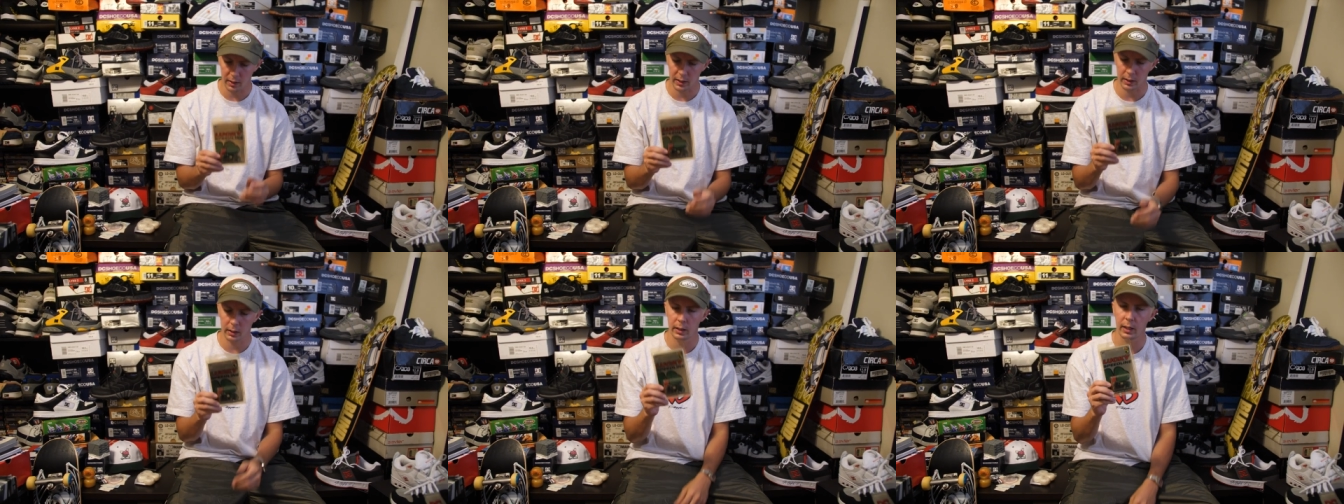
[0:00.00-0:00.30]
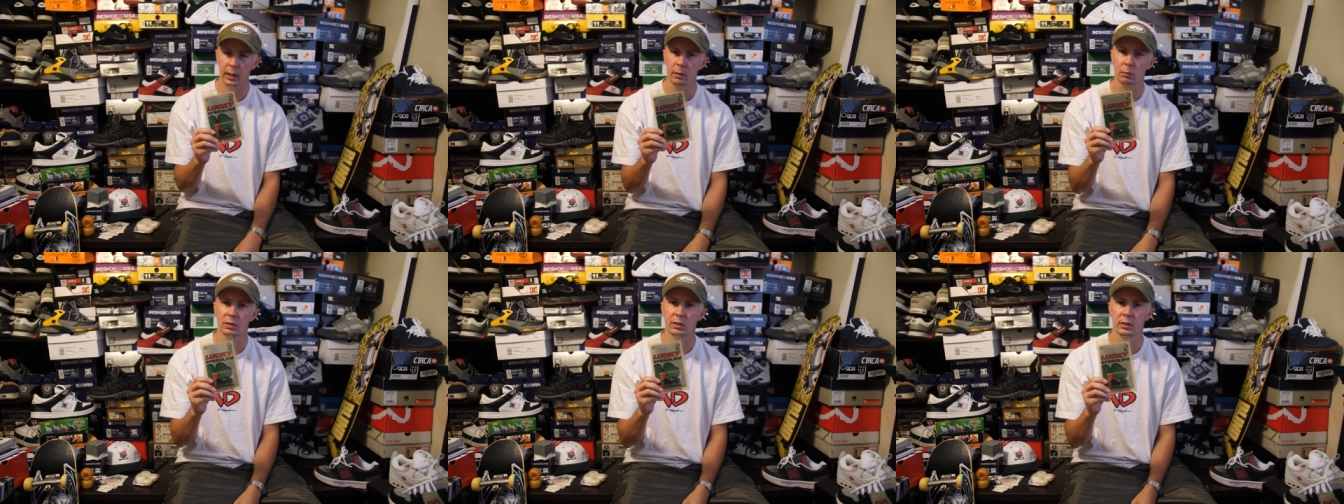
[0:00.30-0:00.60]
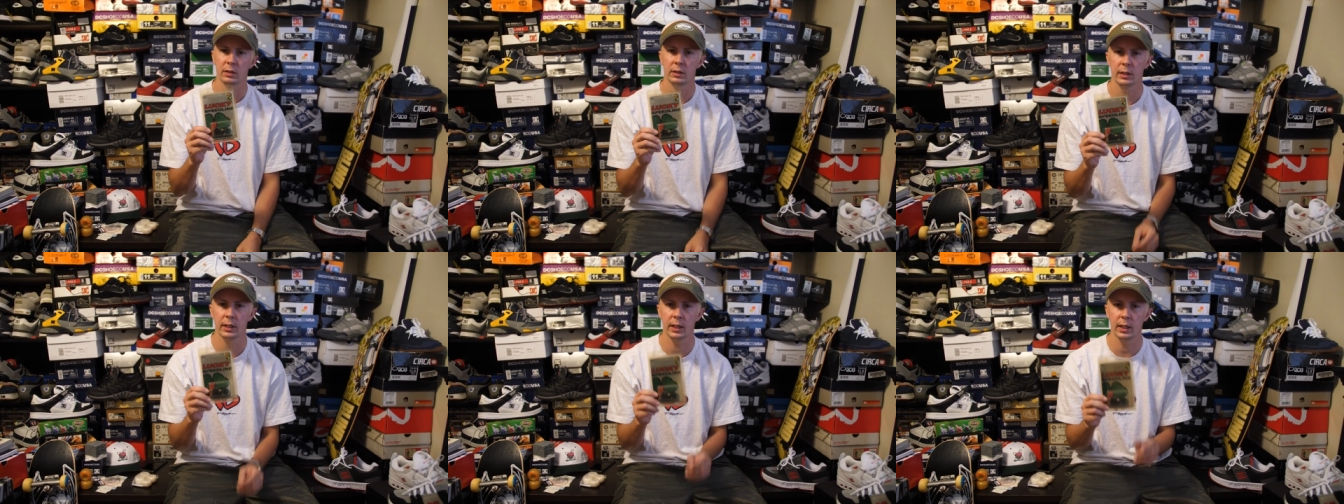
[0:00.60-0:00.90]
back in the day with
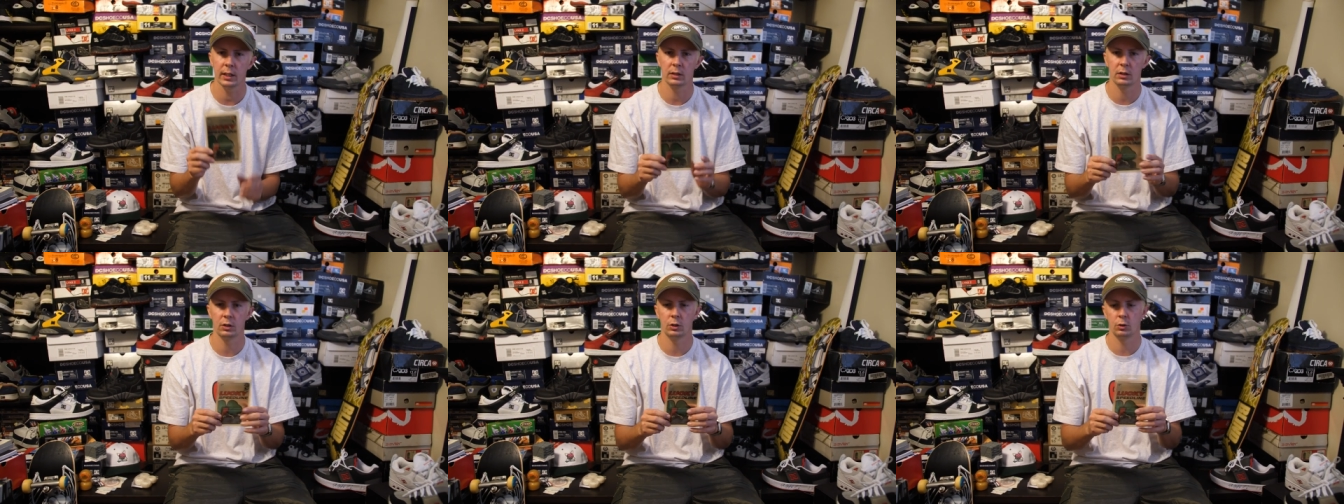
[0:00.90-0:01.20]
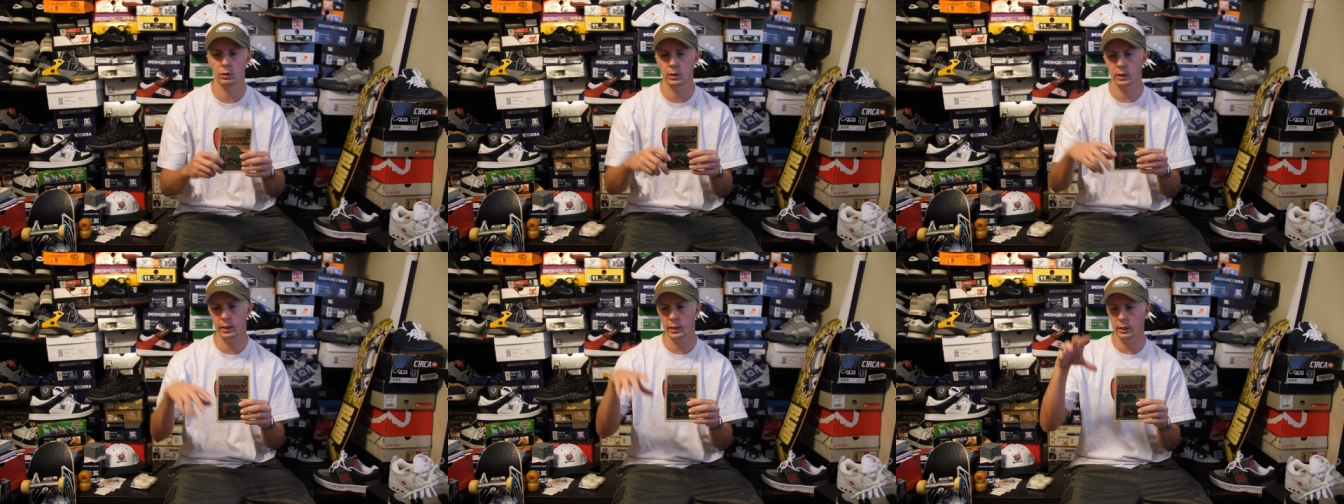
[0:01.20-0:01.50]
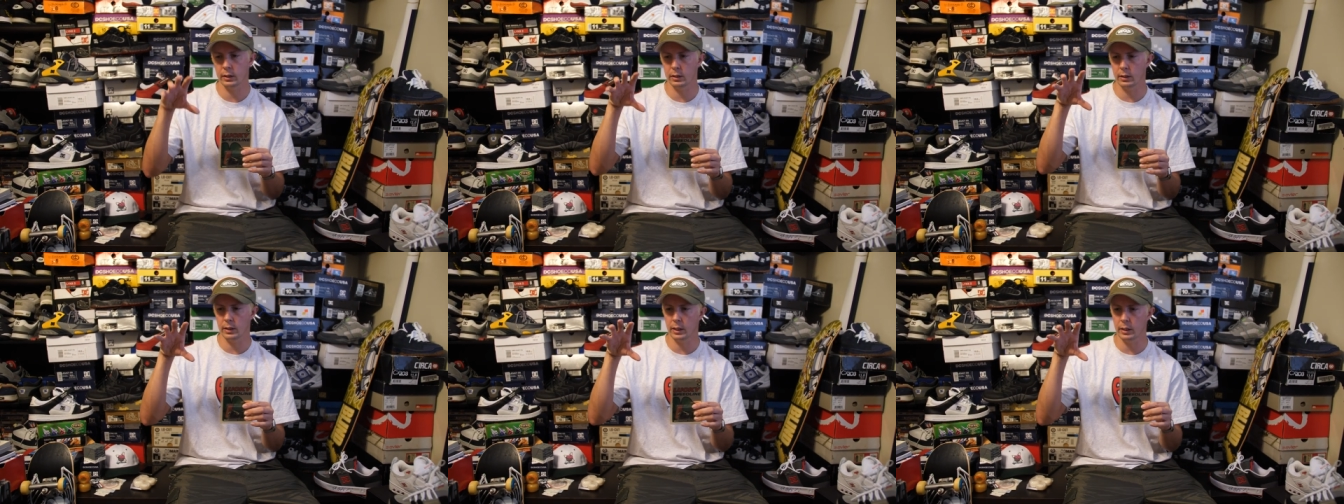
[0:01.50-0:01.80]
CCS is you could
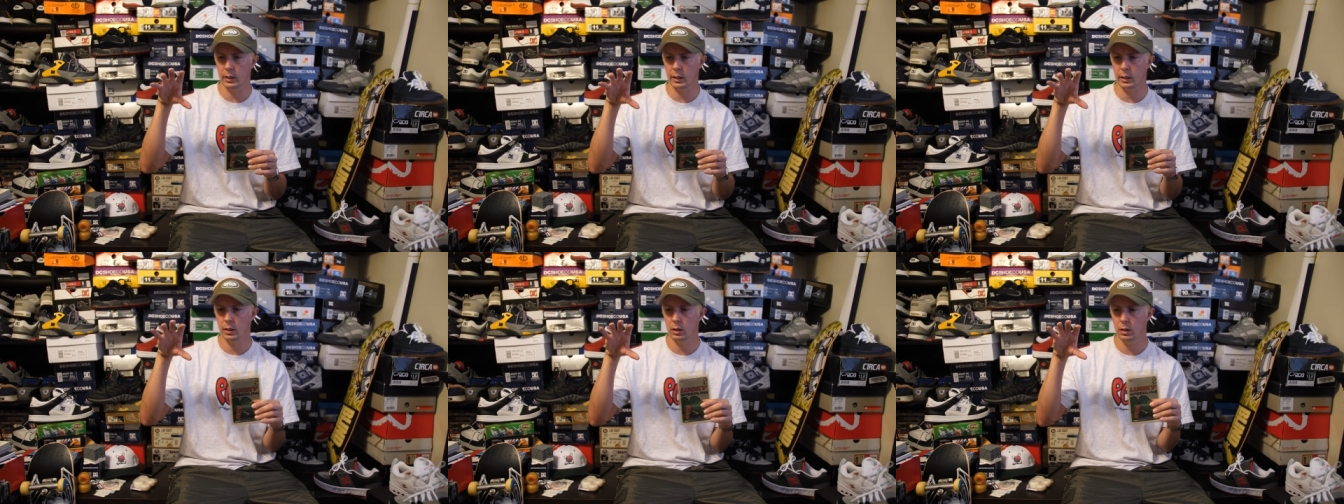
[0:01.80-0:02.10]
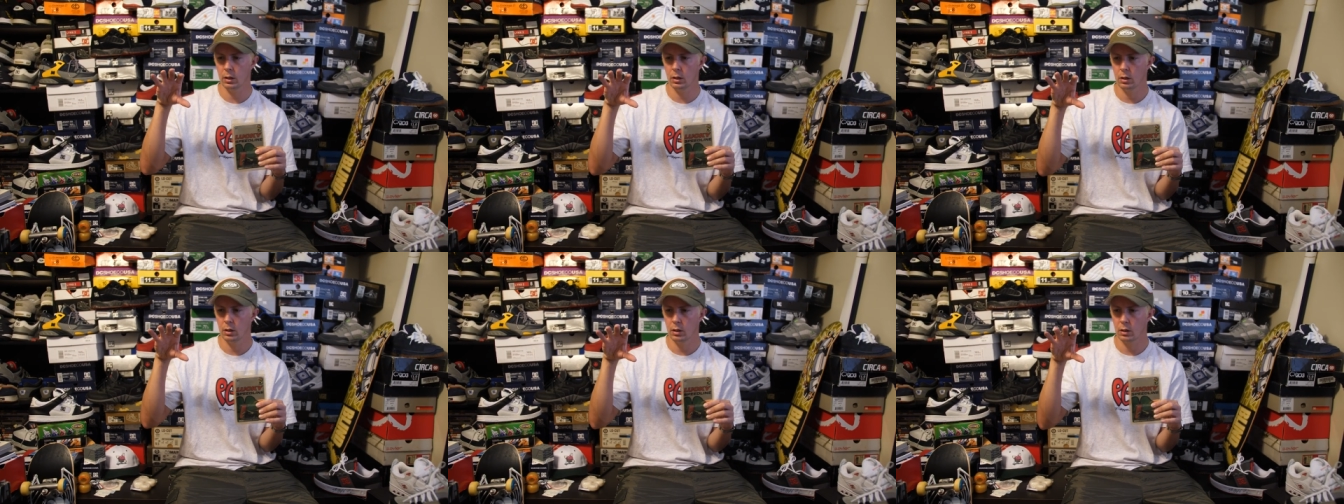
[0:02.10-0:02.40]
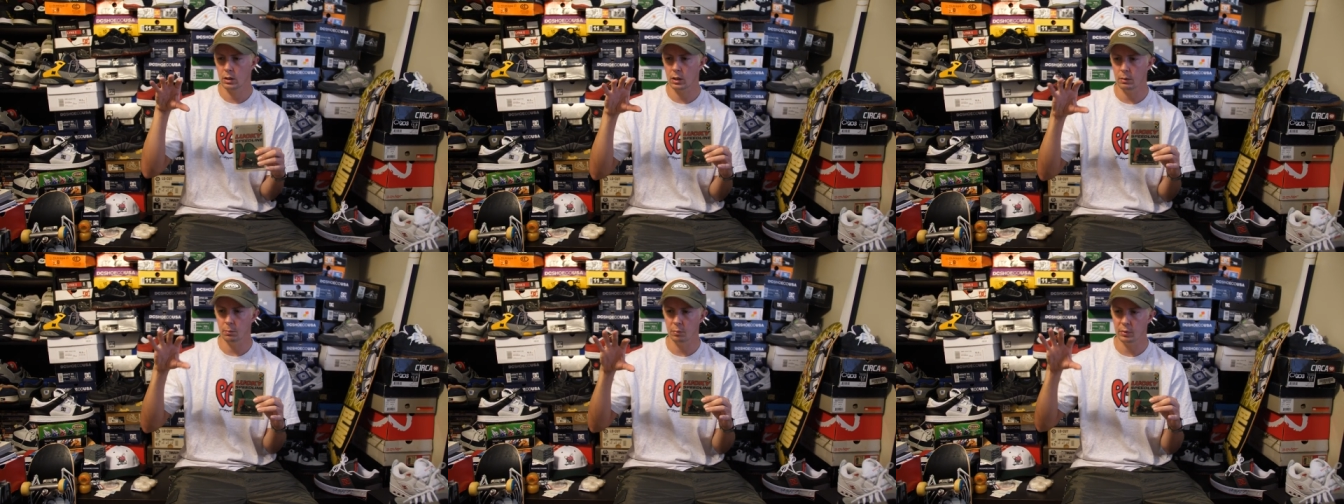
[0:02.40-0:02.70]
get the
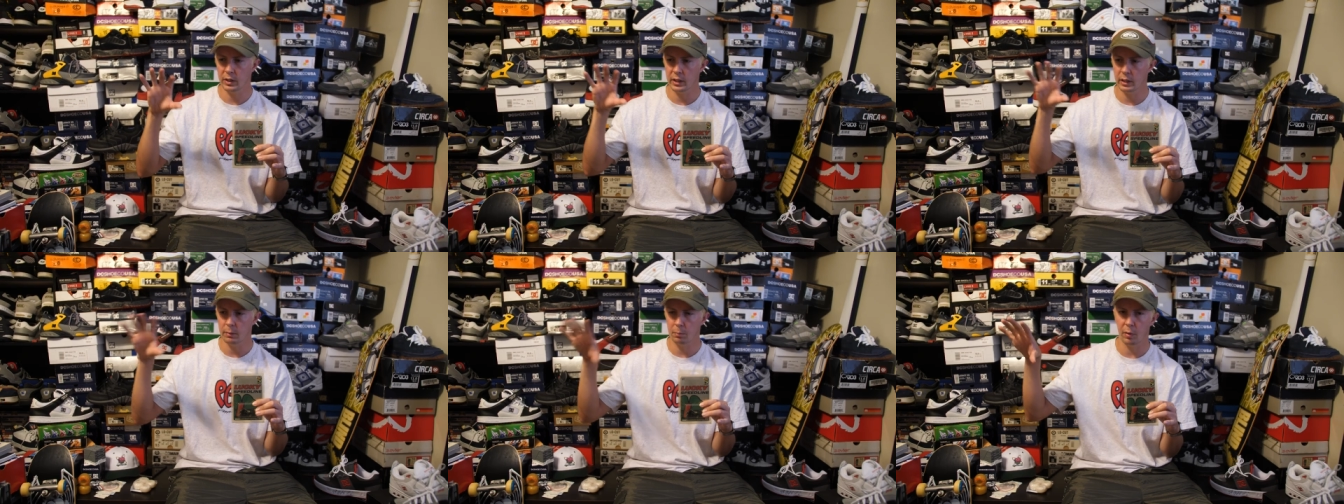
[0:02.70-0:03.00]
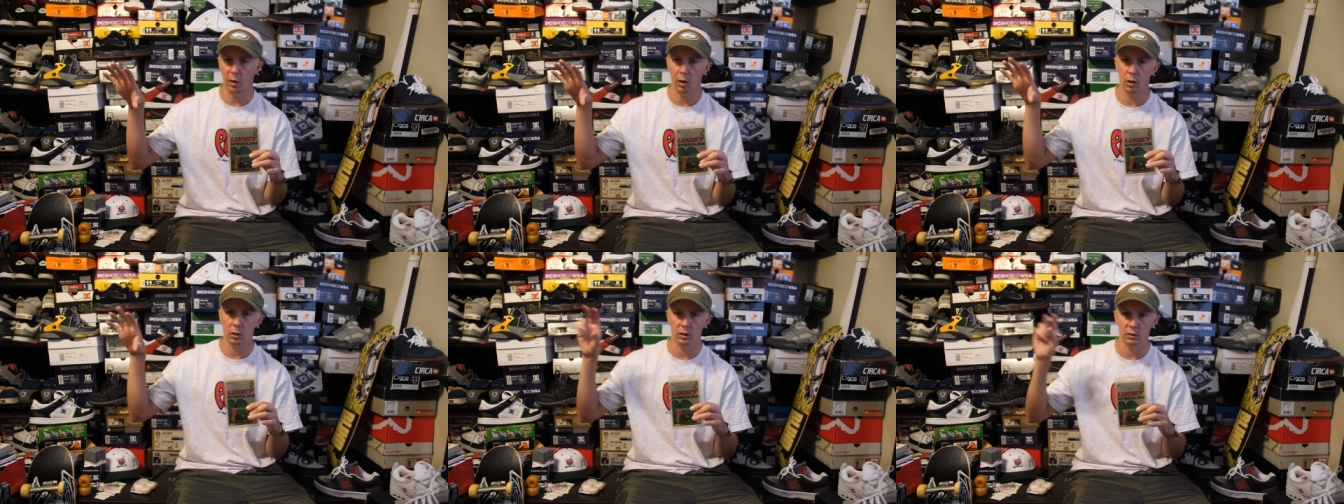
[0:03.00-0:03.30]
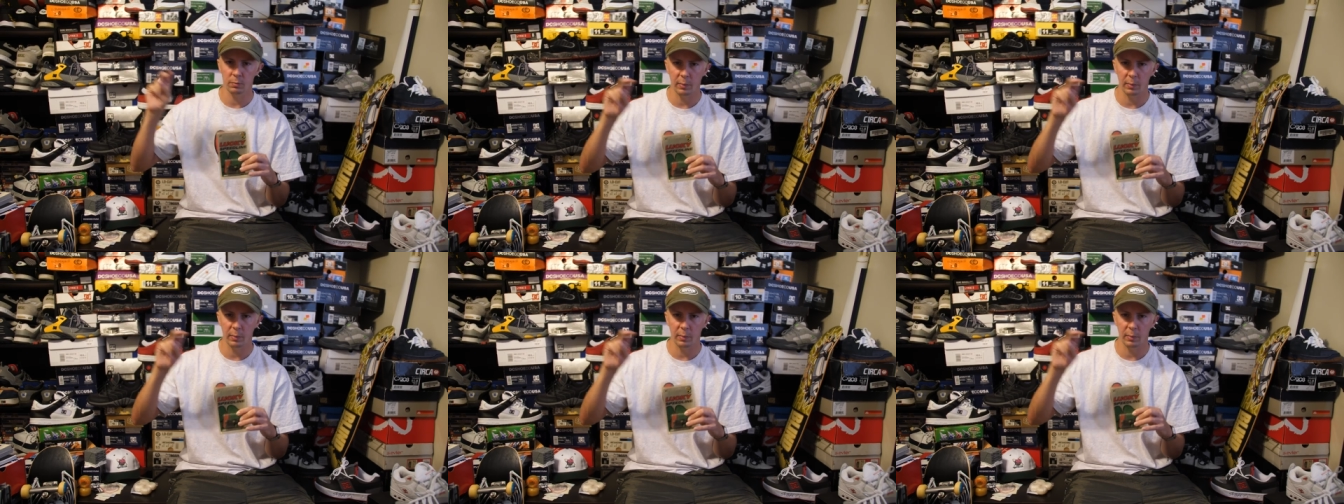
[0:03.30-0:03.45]
complete parts